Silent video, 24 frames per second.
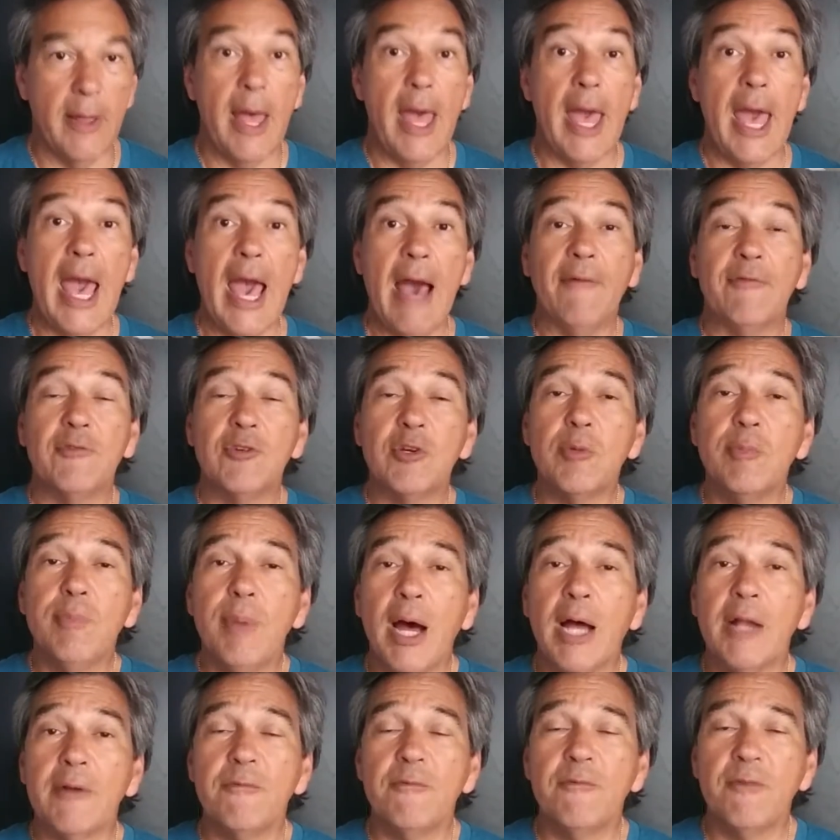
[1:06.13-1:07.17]
After
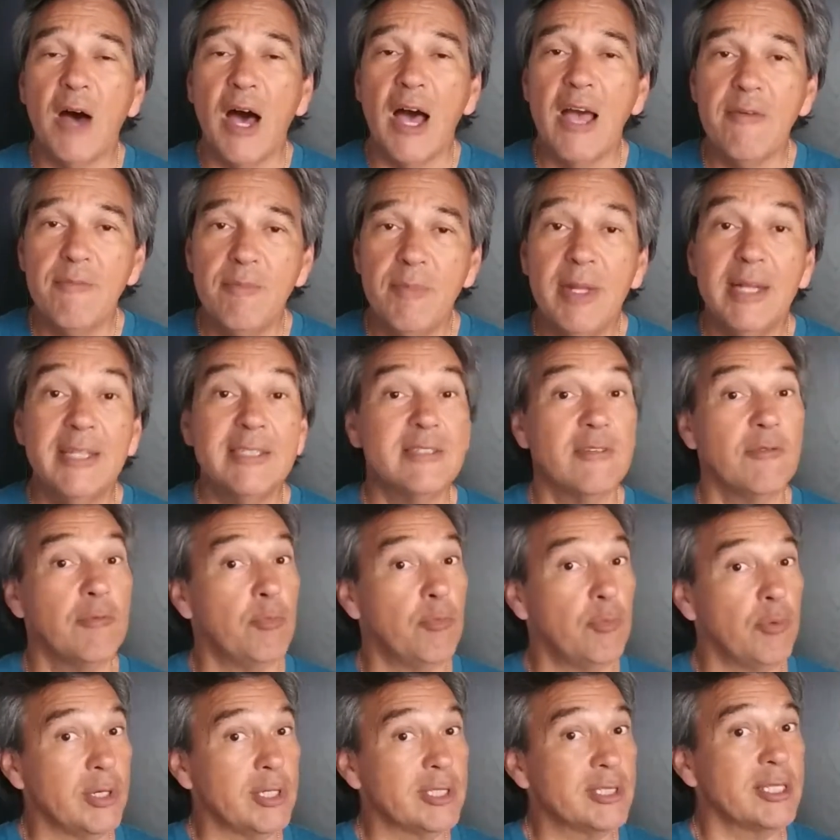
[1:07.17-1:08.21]
about 5 minutes of
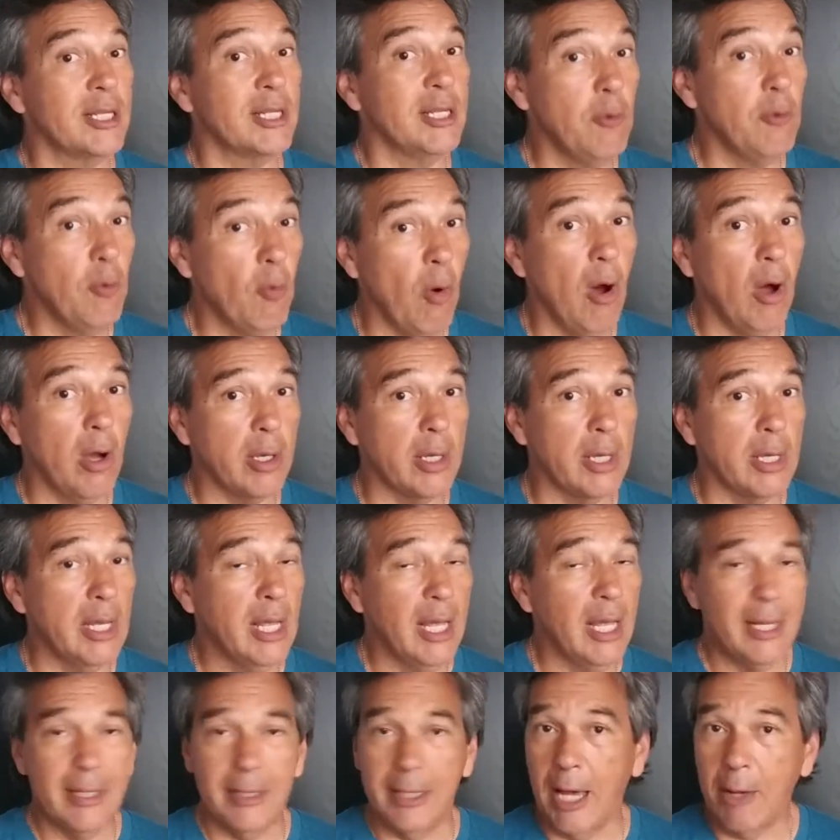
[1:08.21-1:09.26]
briskly walking,
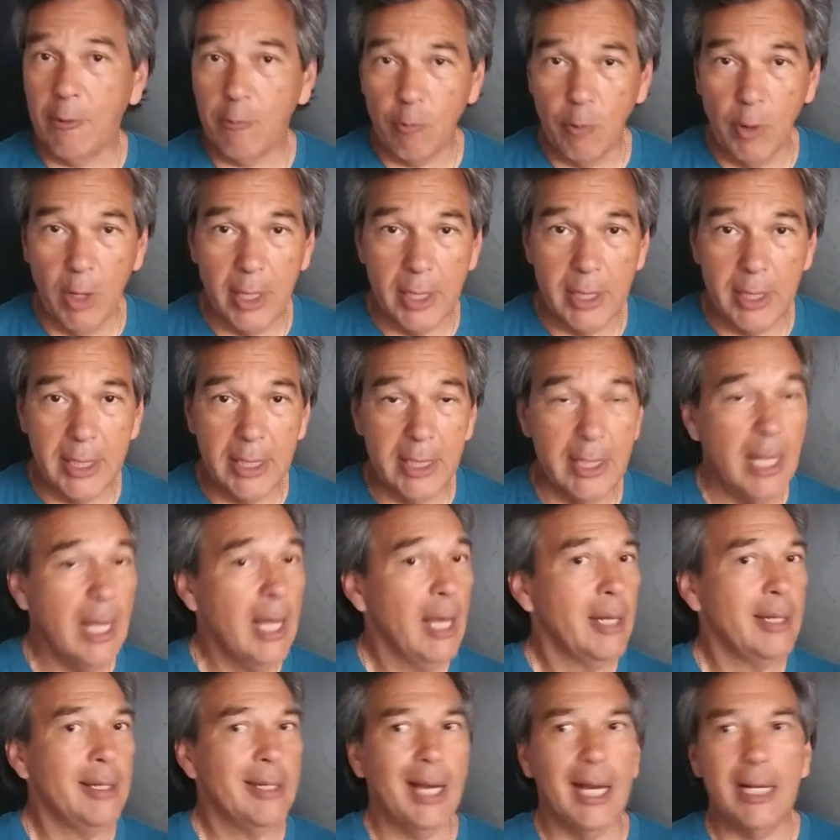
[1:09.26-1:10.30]
not running,
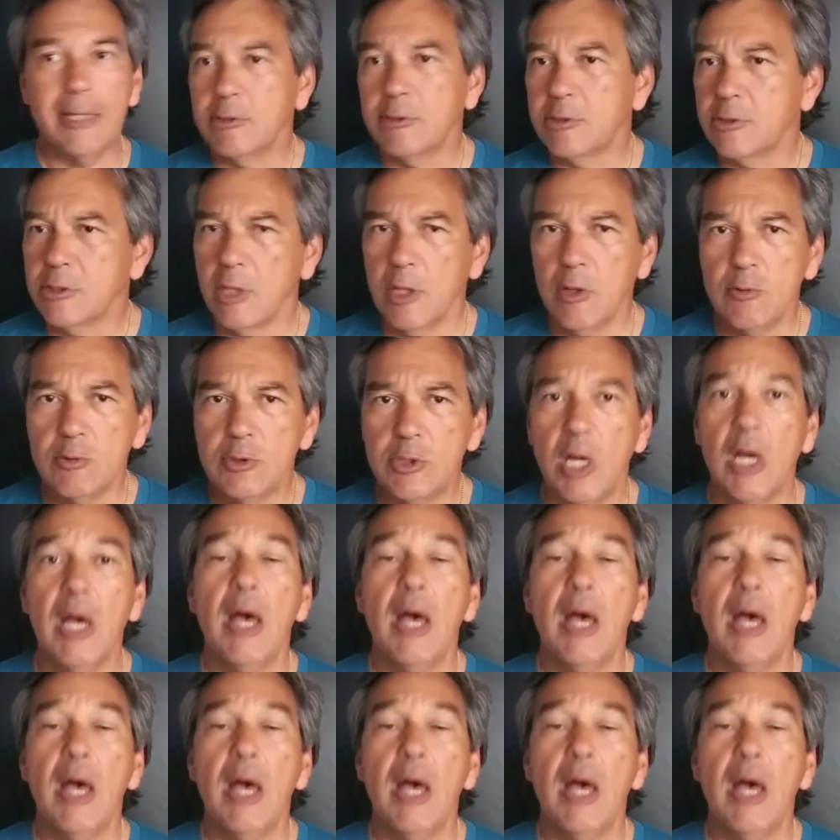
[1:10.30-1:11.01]
not slow,